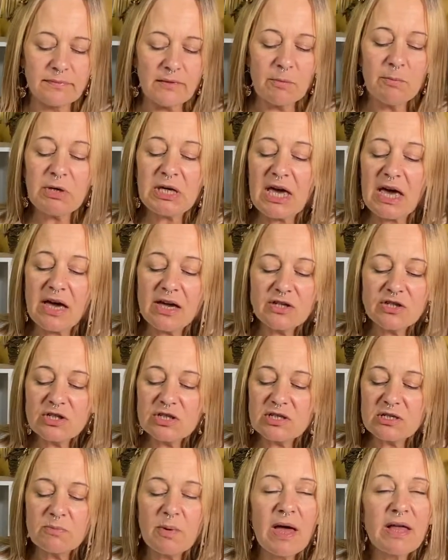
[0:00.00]
But yeah, it
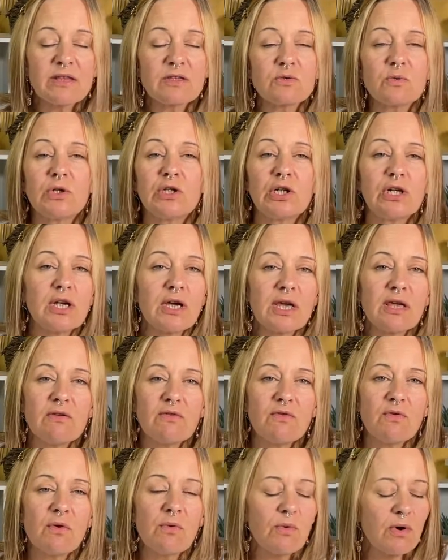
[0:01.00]
just depends what you're looking
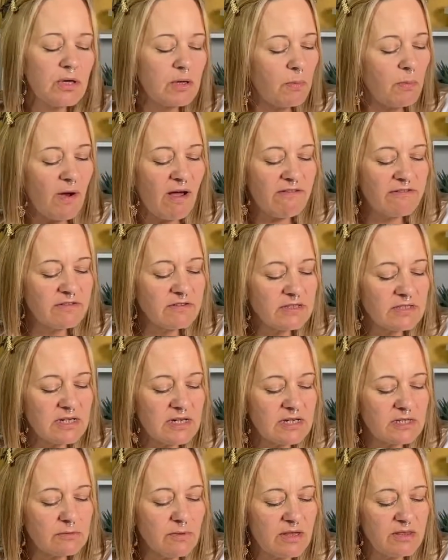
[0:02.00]
for, what your preference
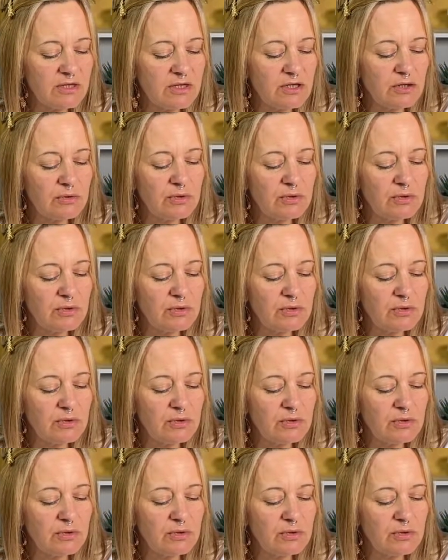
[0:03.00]
is, whether you